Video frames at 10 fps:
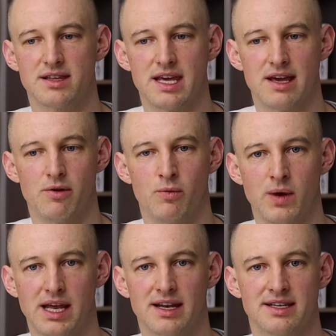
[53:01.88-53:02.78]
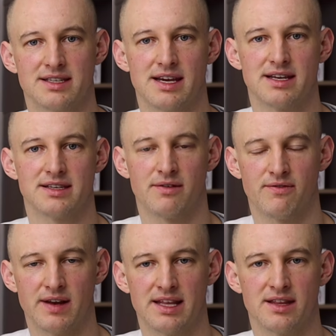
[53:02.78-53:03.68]
the weaknesses and
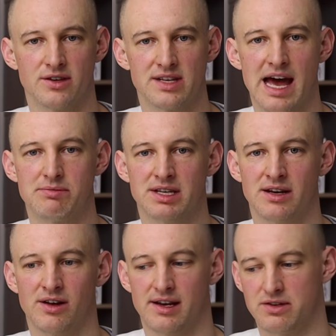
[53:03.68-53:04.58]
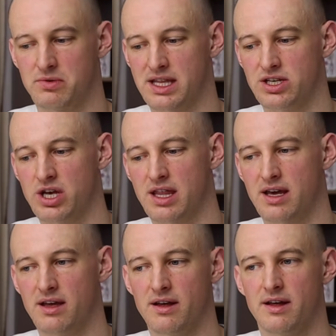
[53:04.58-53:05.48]
fill in those gaps in knowledge with each
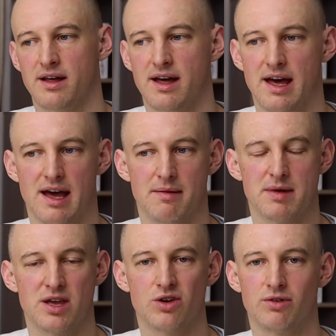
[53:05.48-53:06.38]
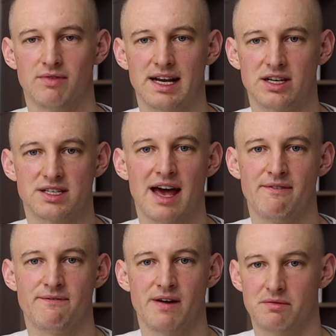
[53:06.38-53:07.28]
other. You can really just have
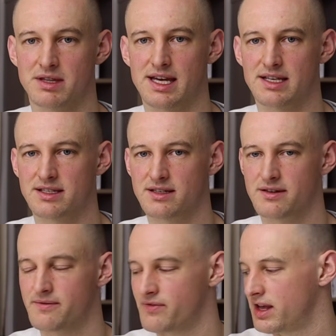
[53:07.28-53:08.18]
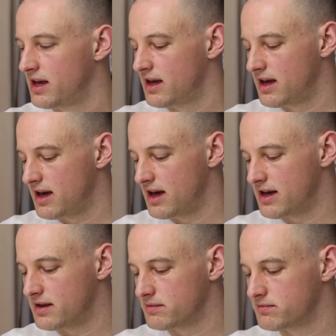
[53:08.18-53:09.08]
fun with this.
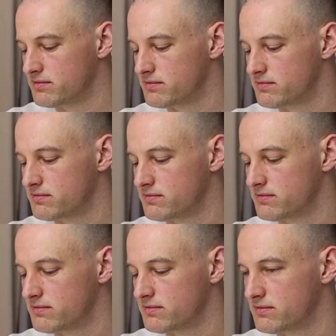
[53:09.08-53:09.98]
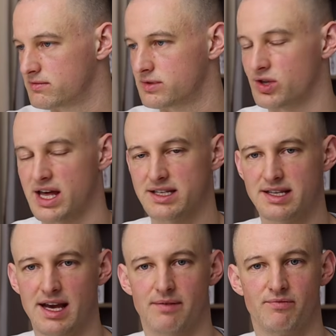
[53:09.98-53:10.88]
So that's
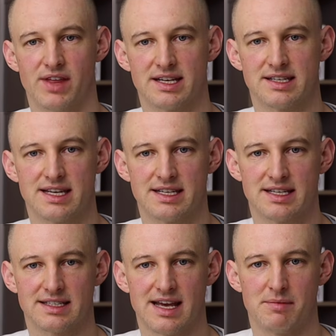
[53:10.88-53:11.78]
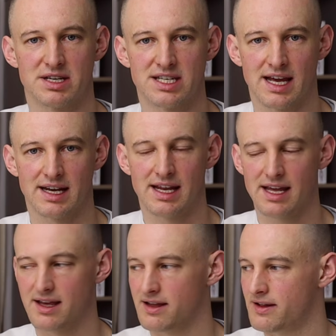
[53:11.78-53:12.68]
it. That's the testing sandwich
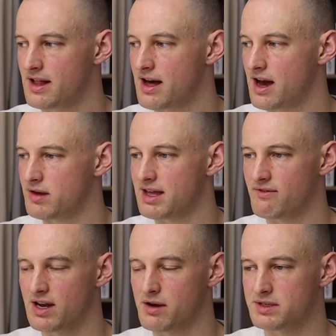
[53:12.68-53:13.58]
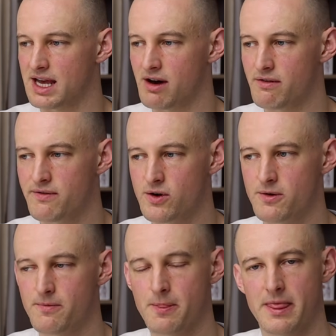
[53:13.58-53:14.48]
technique. I hope that video was helpful.